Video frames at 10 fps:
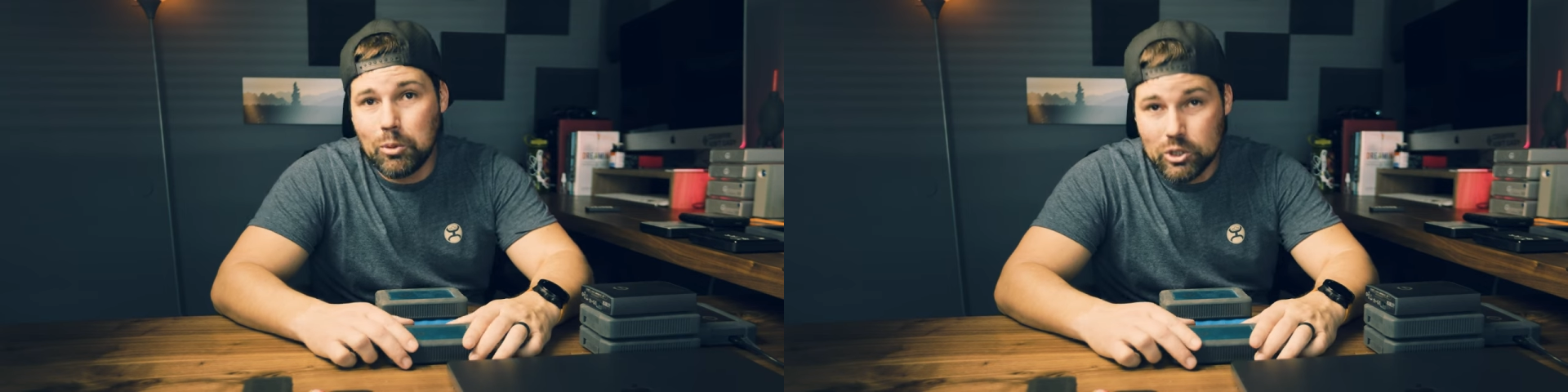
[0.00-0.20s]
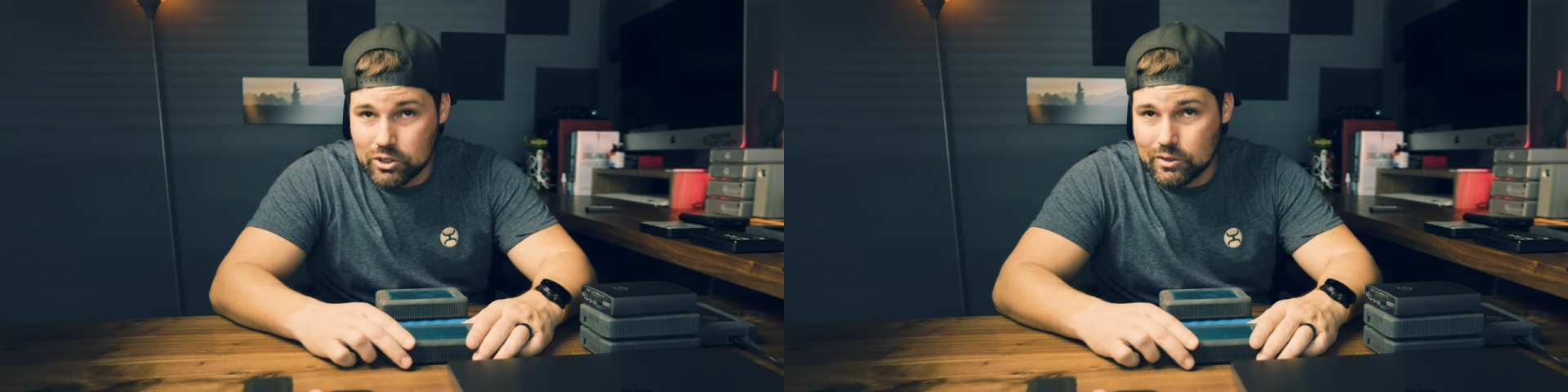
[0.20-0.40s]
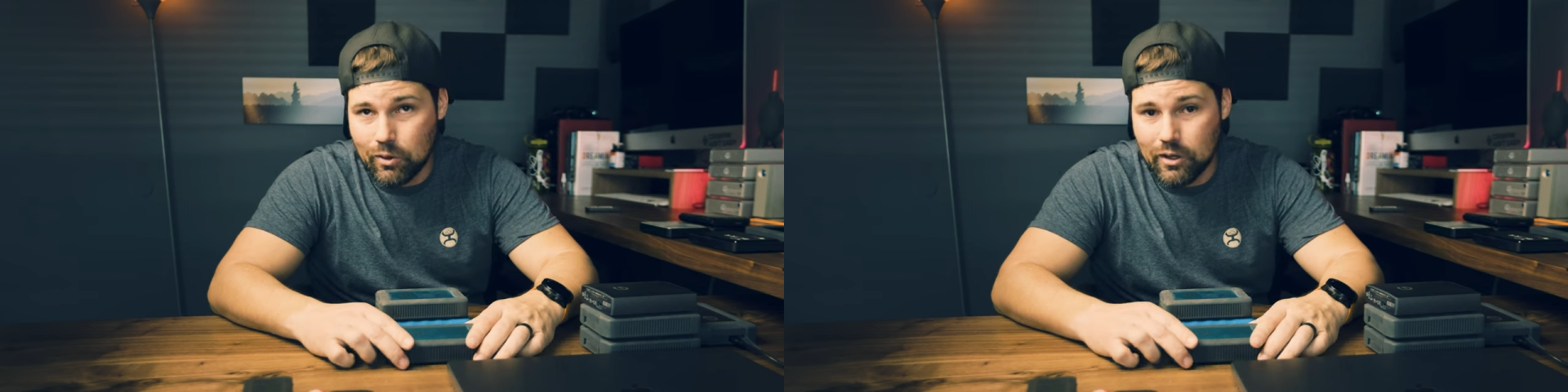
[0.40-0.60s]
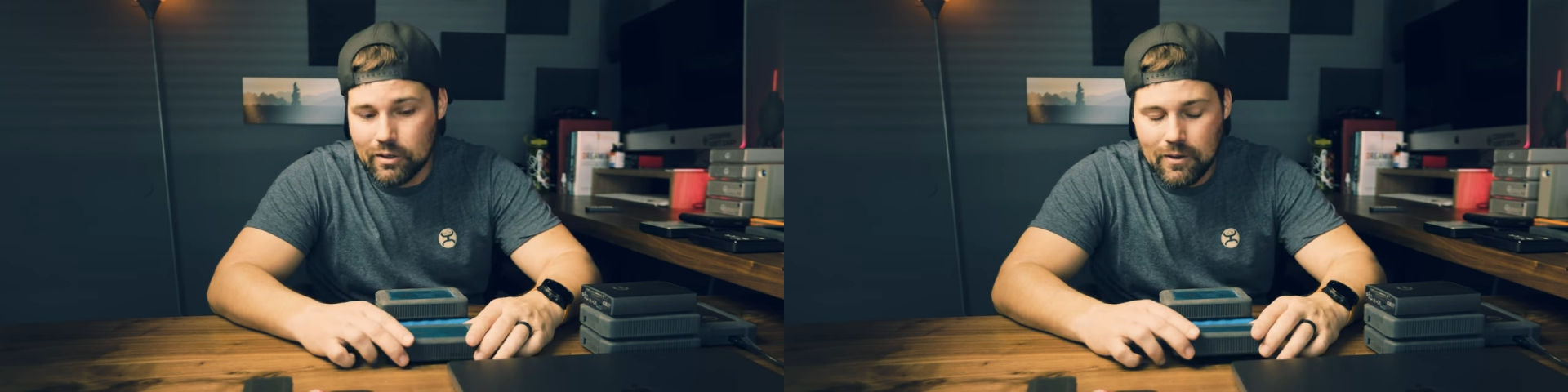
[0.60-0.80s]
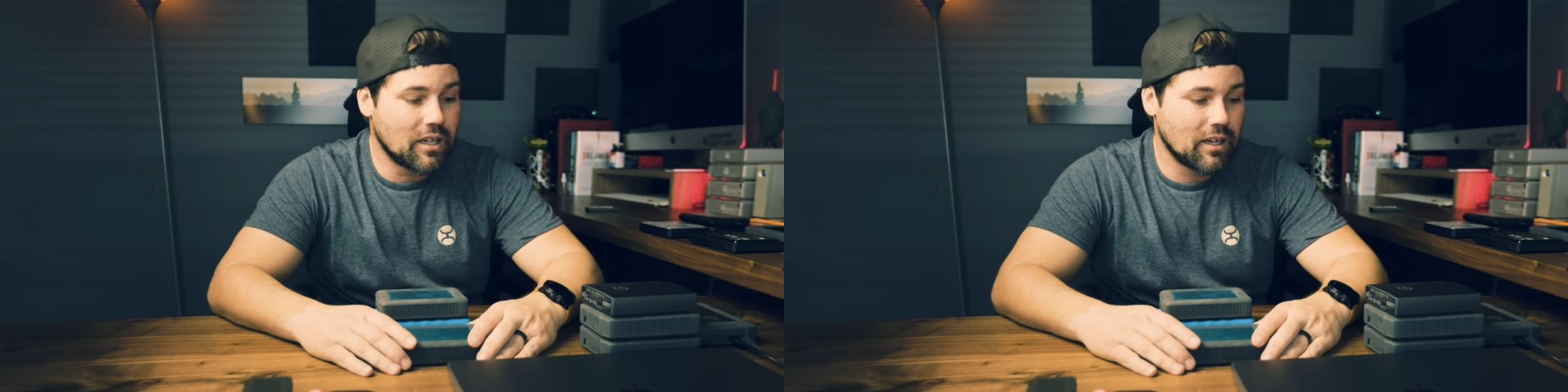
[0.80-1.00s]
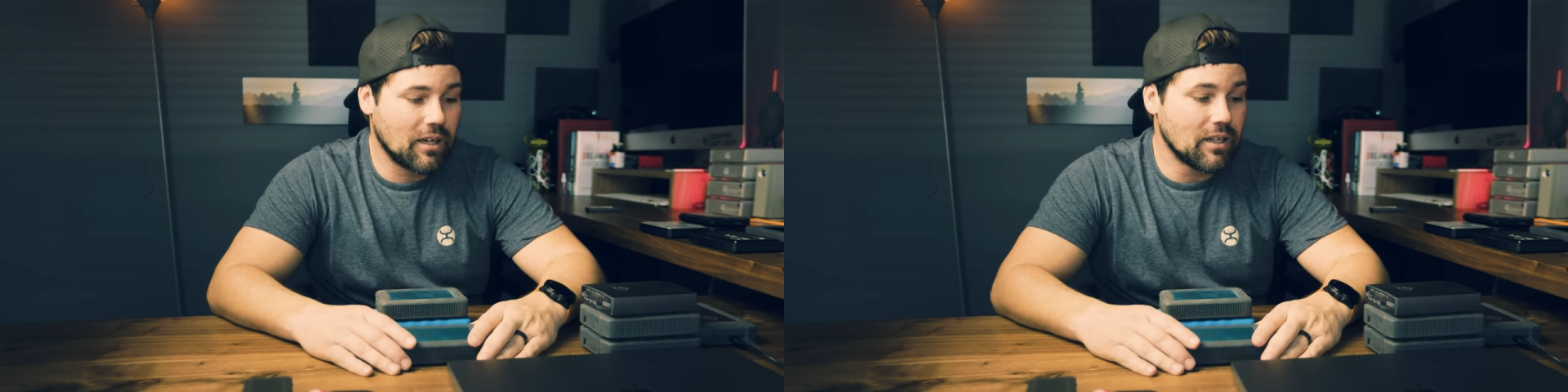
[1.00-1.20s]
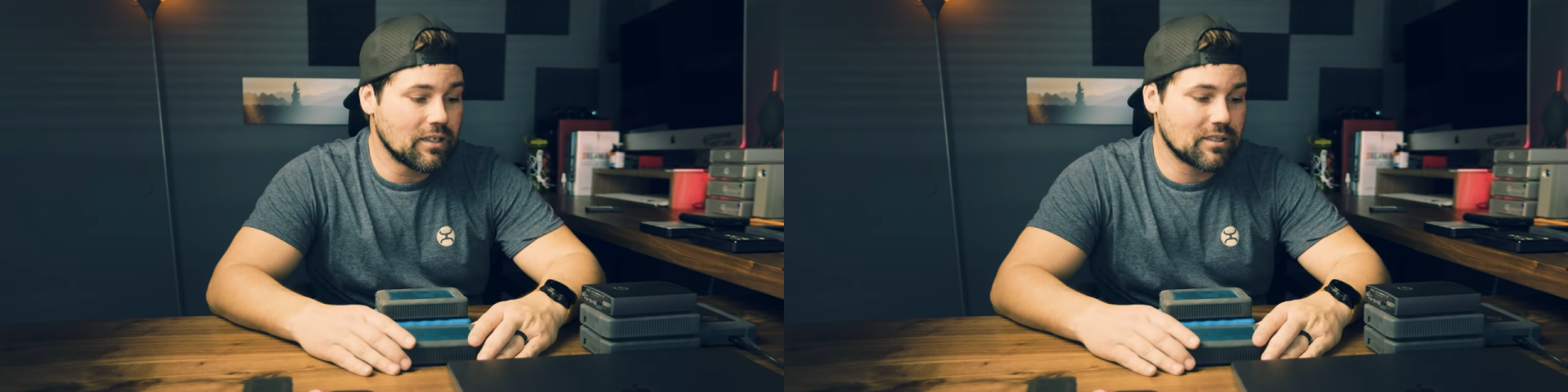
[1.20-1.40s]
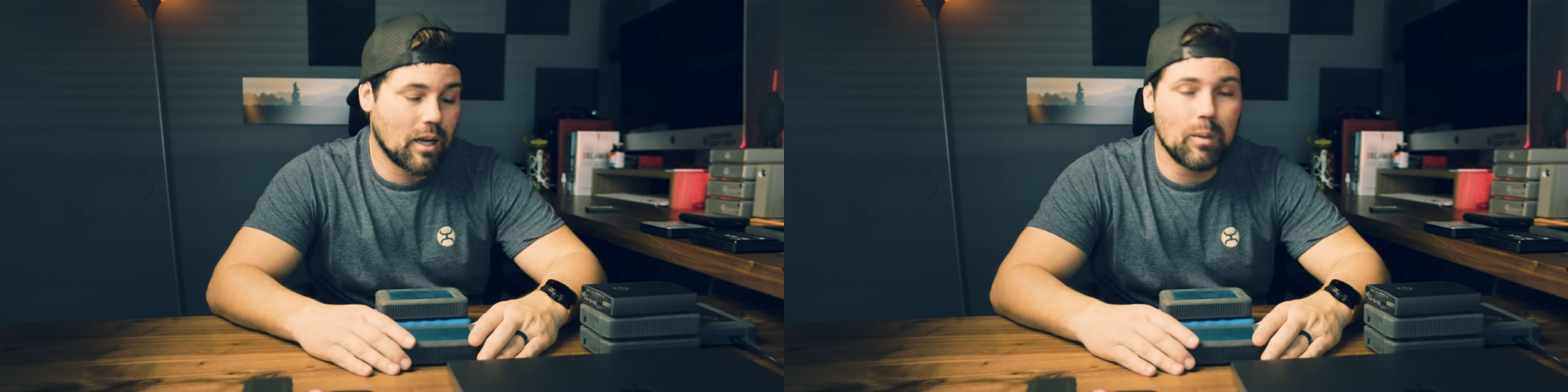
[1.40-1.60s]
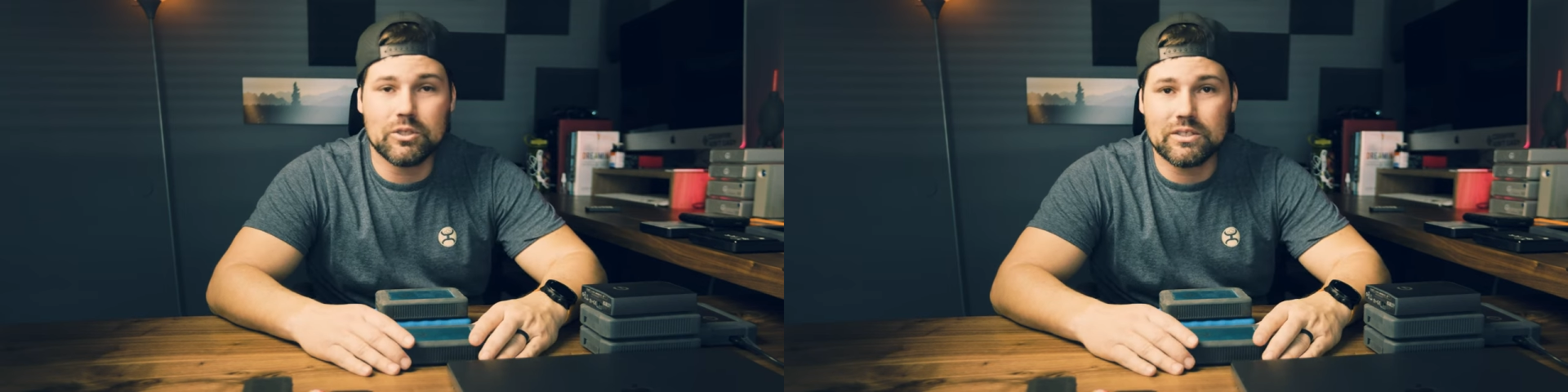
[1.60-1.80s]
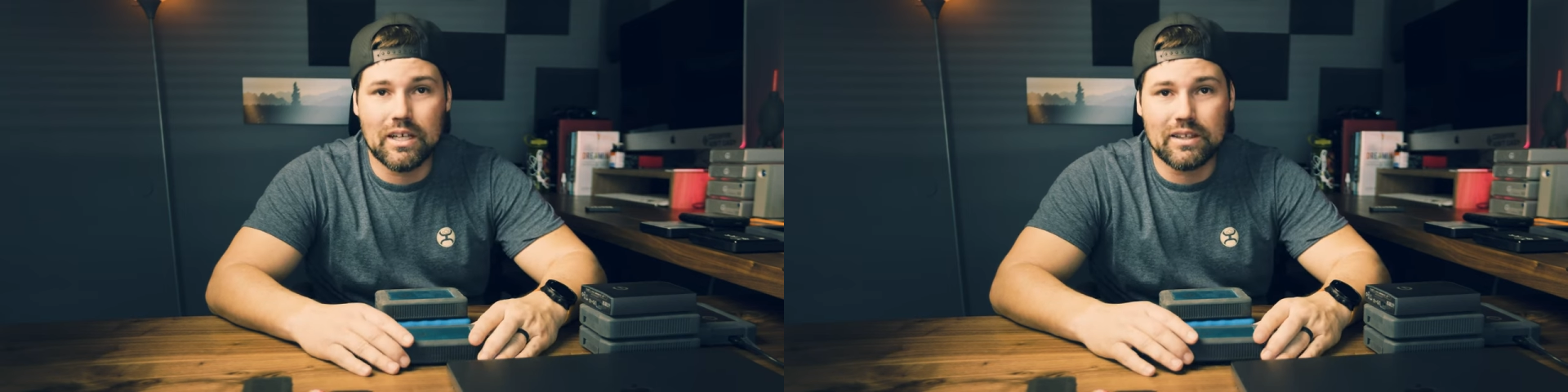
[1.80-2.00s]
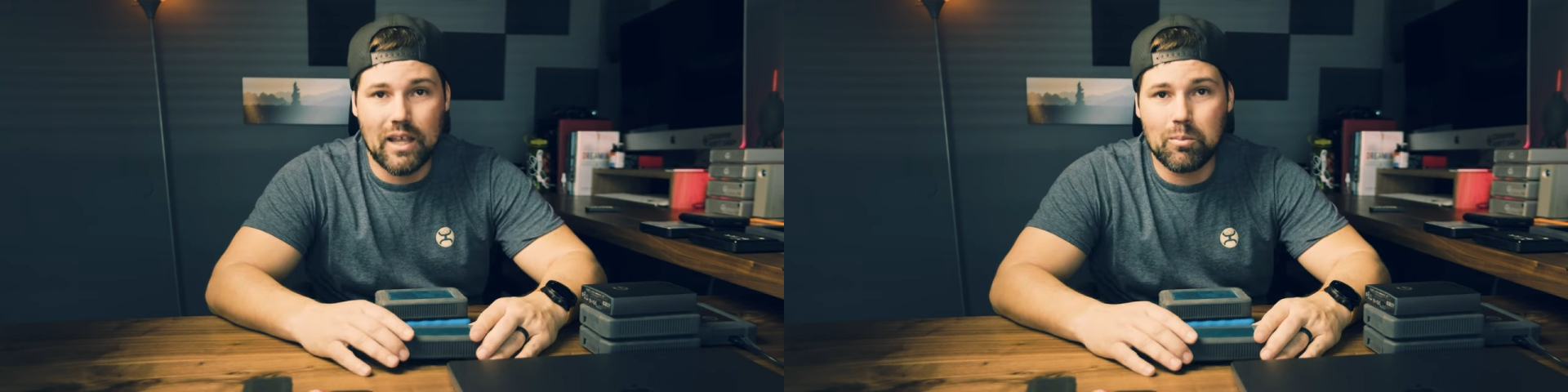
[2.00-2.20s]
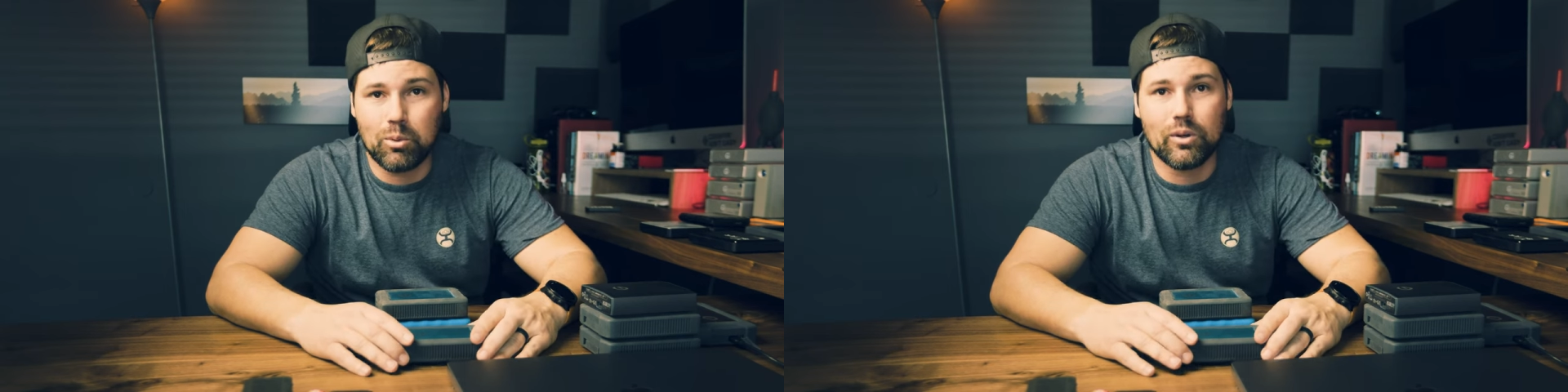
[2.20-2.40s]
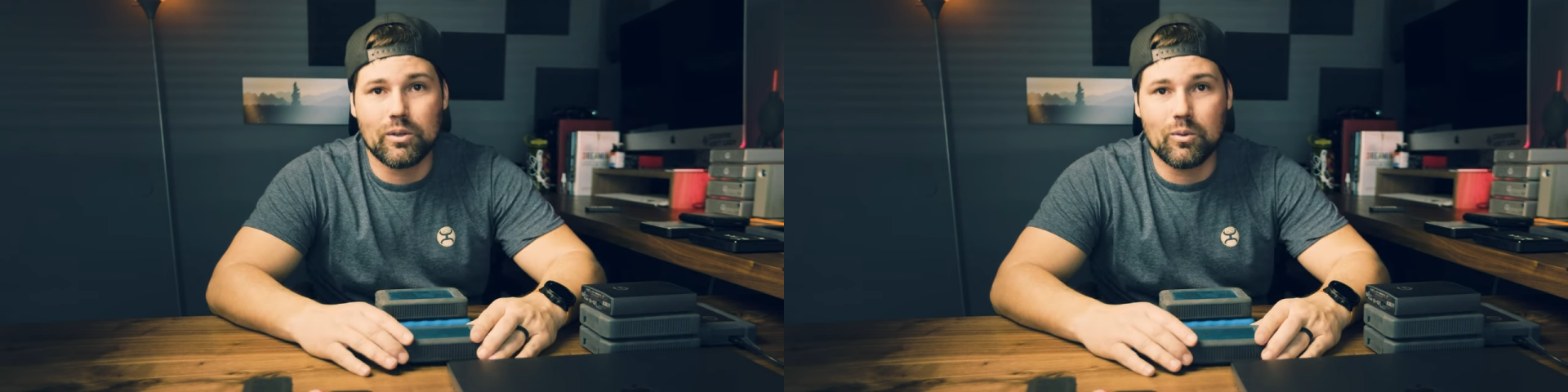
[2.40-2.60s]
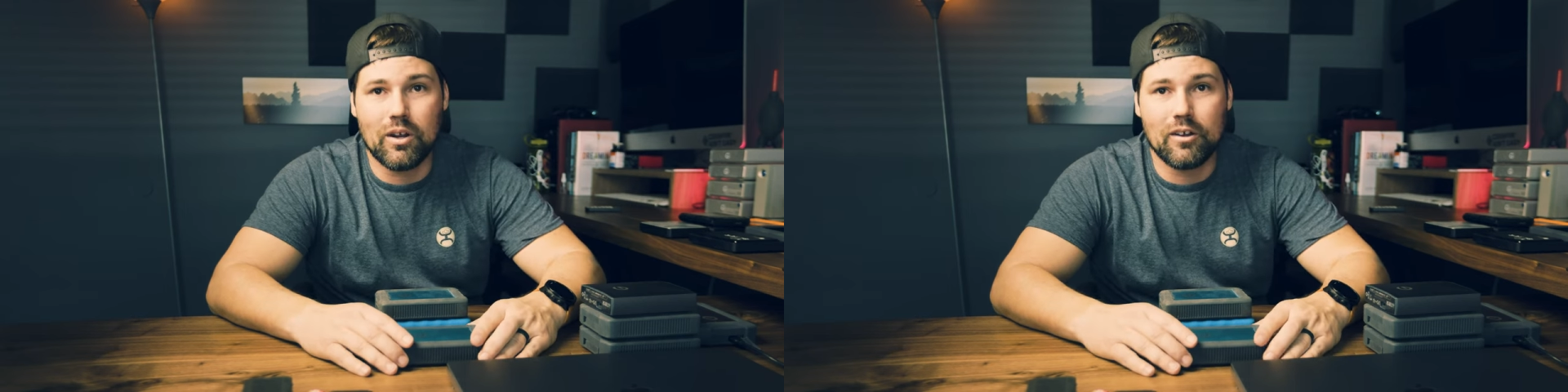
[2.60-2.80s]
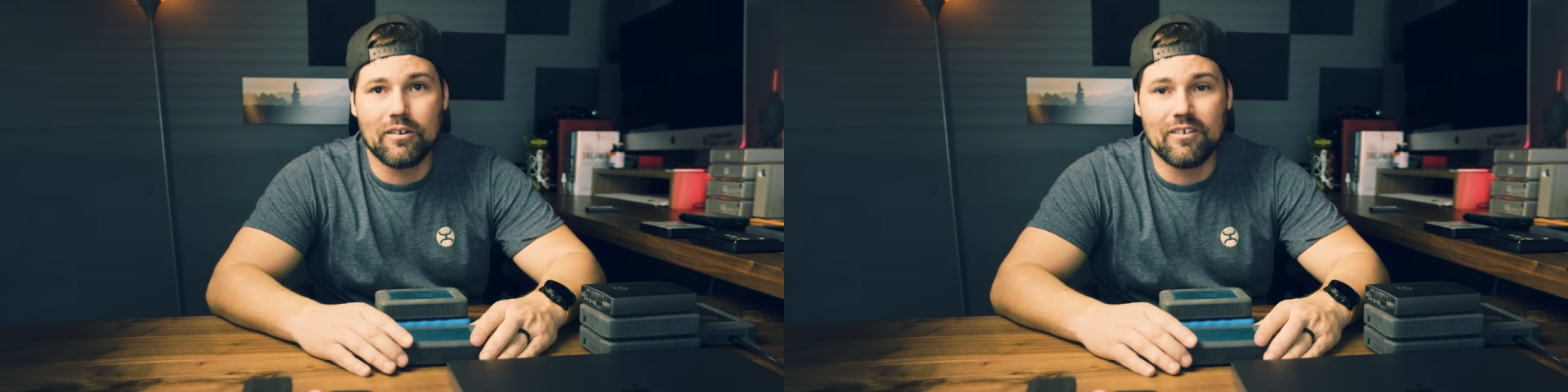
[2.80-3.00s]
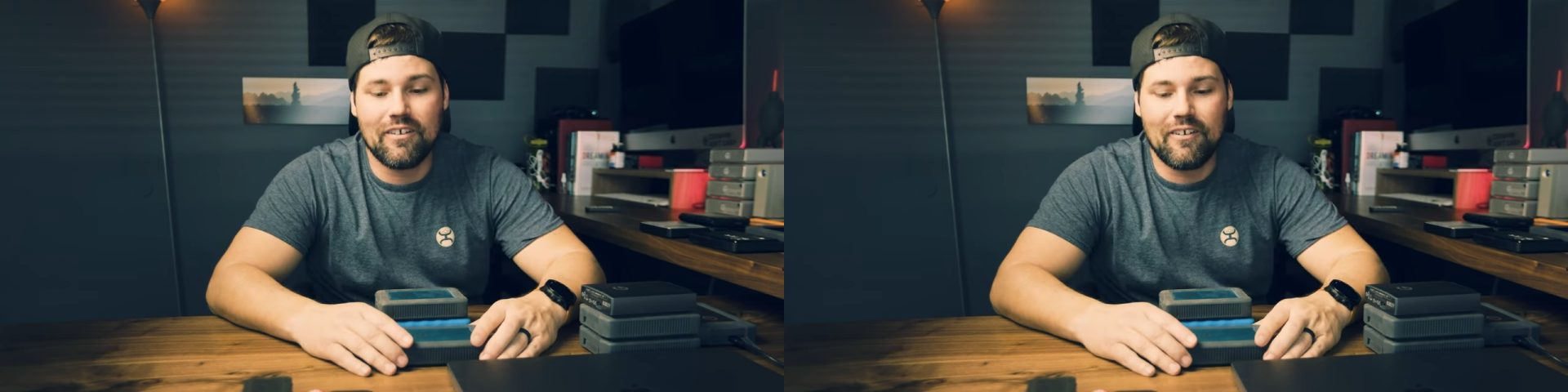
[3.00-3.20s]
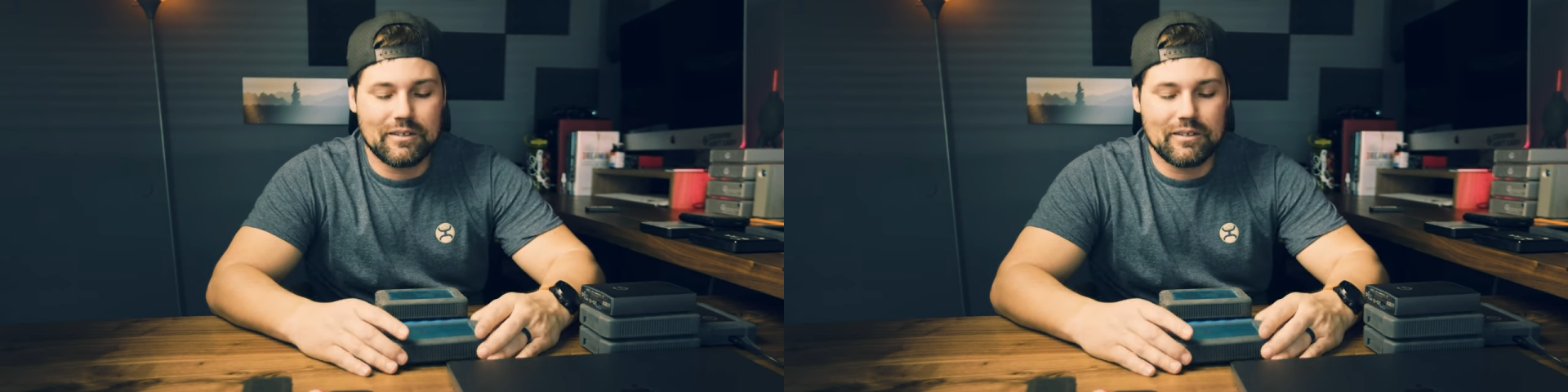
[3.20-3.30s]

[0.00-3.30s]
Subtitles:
purchase one because I'm just at that point where,